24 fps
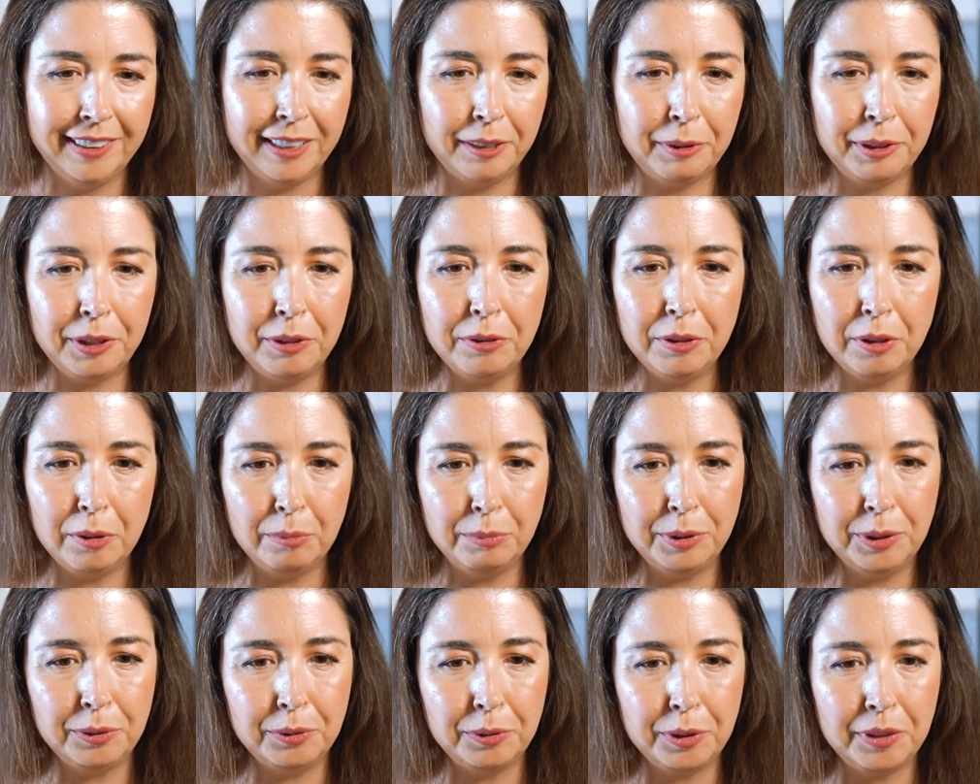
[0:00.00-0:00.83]
When you
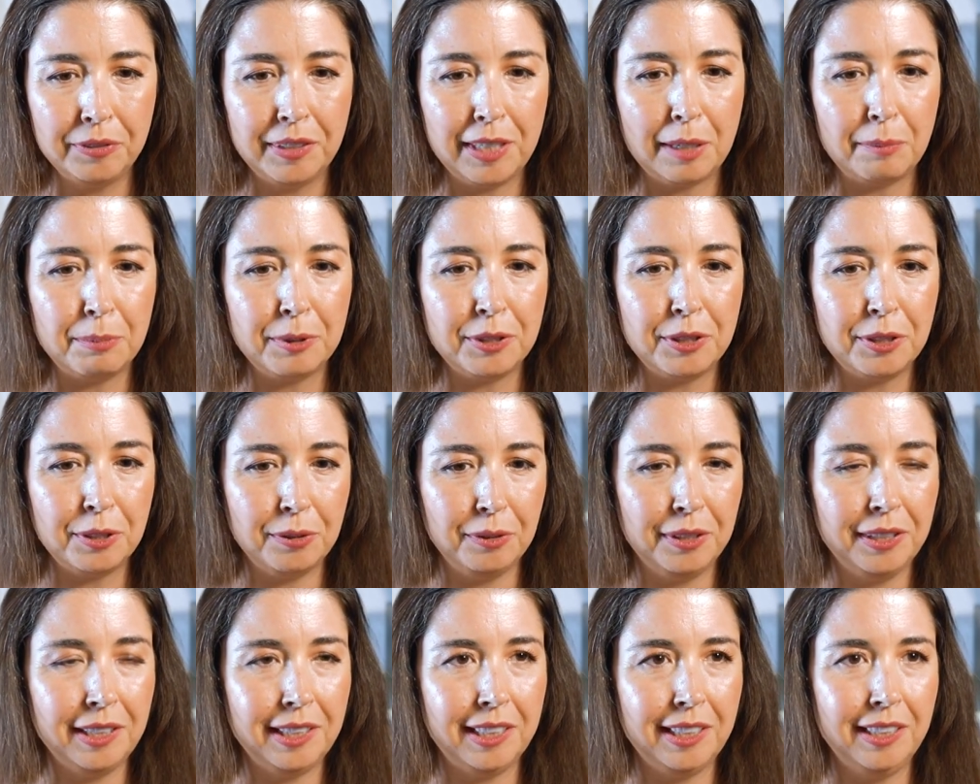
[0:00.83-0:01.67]
homeschool, you have the
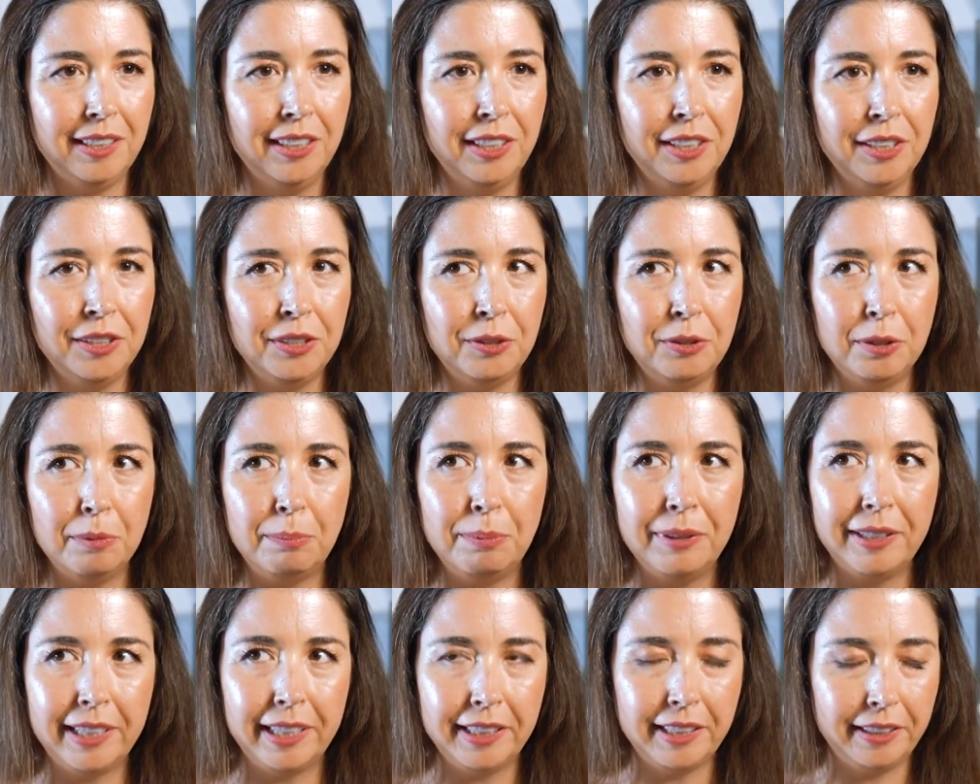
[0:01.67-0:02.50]
opportunity to
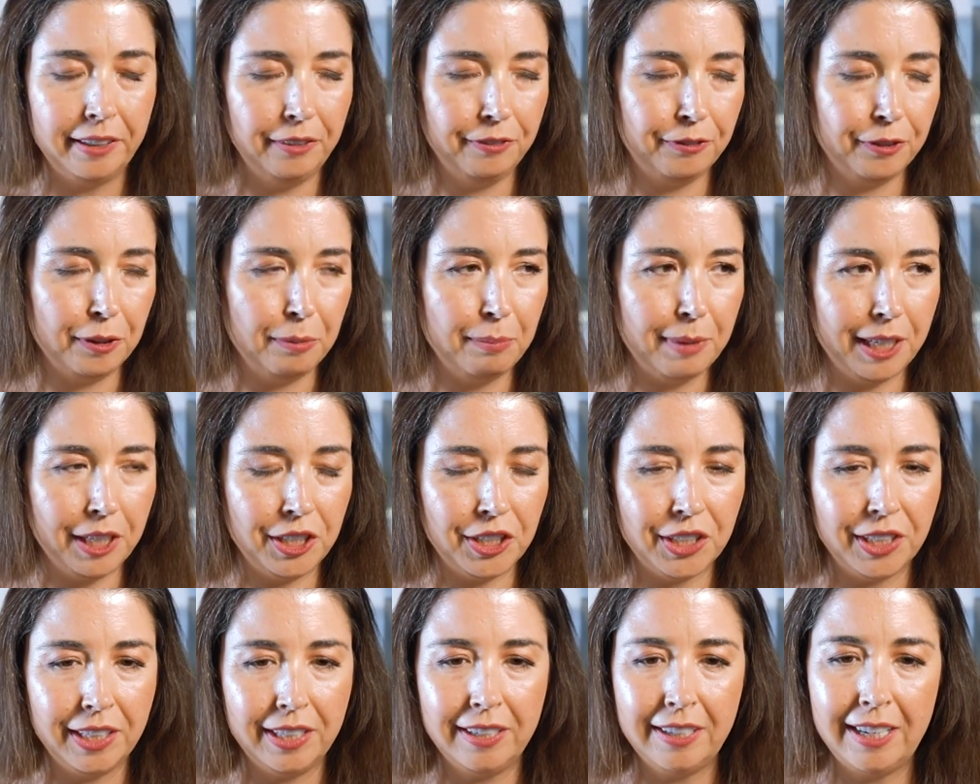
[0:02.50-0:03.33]
apply that
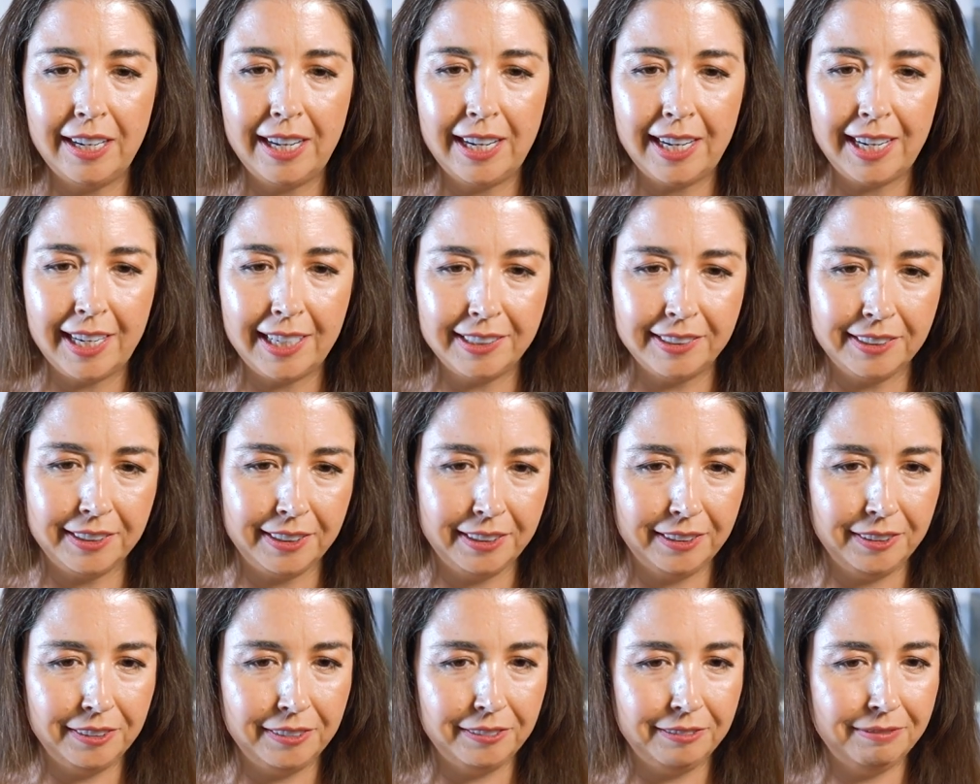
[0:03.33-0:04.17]
information as
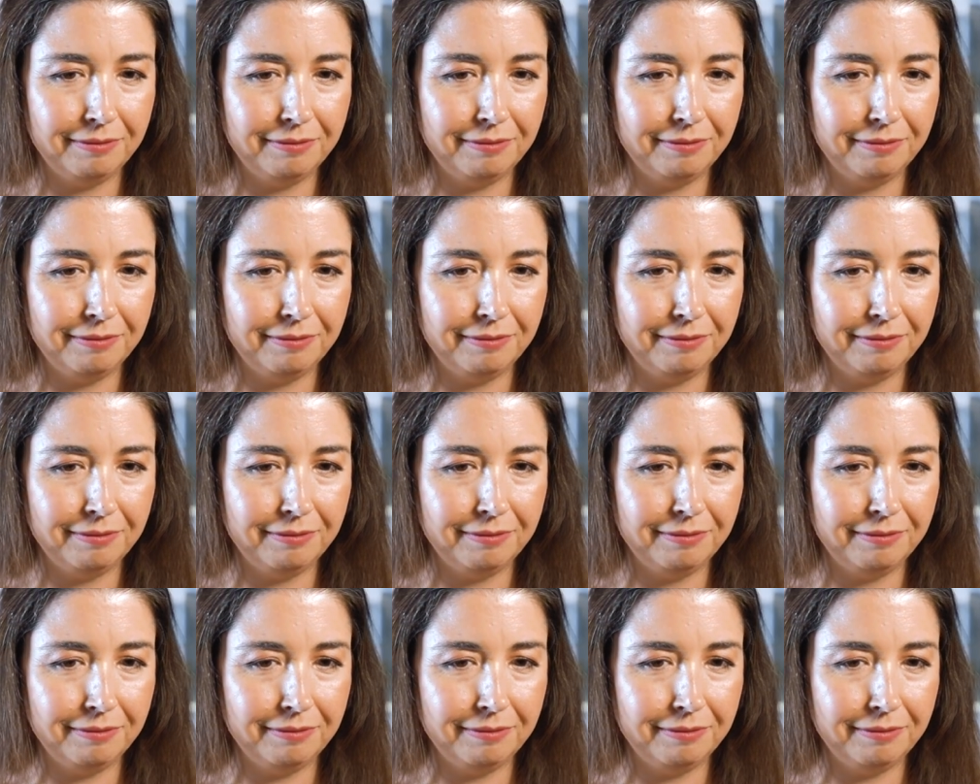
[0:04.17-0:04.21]
it